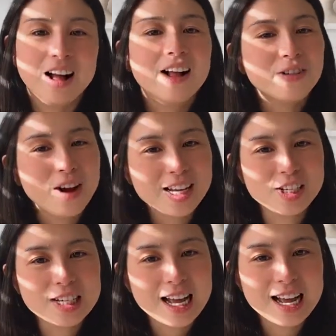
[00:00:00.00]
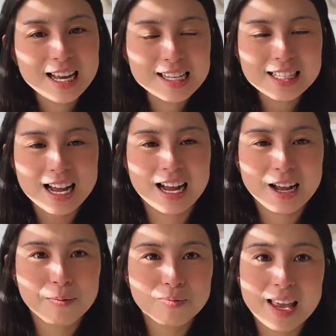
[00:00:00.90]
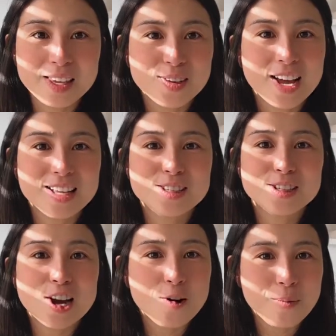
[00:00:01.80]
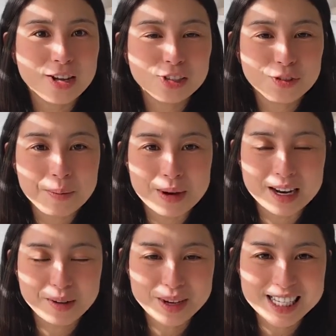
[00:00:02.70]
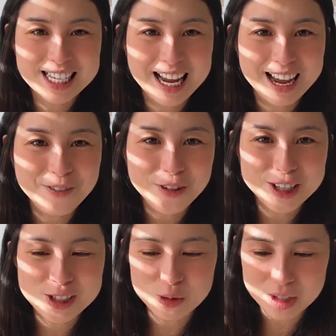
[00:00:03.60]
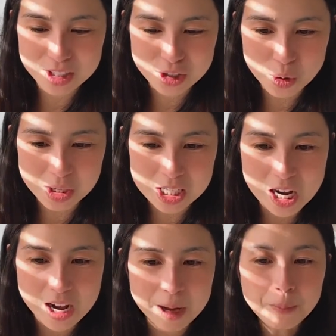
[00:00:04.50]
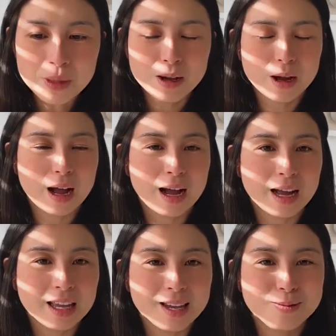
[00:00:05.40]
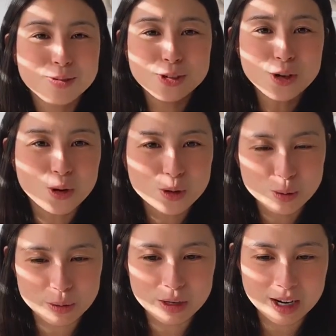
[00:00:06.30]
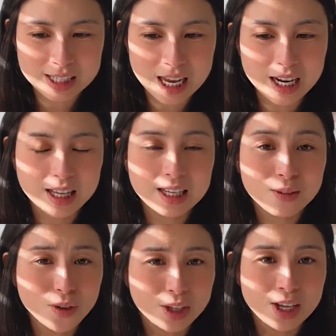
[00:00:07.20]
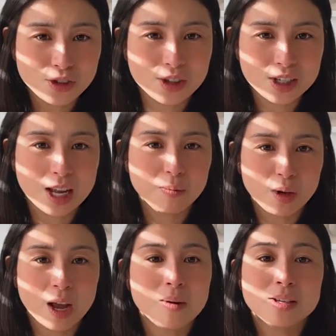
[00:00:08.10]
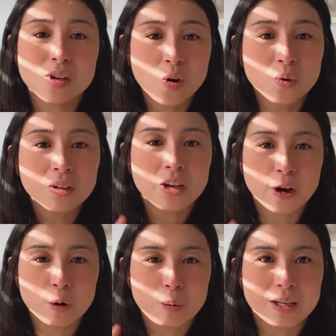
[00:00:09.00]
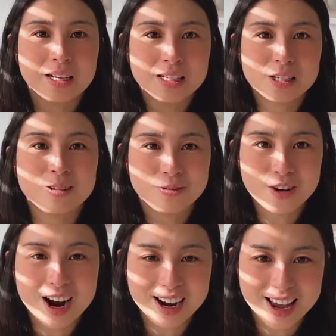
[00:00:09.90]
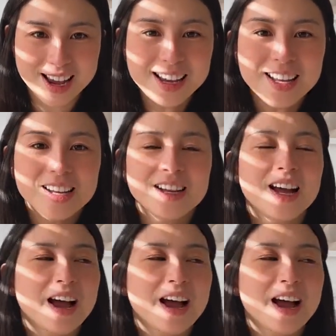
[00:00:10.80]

All right, you guys, thank you guys so much for meeting me today for this really short time. I am so duper excited. The Invitation Design Bootcamp is only open until Friday.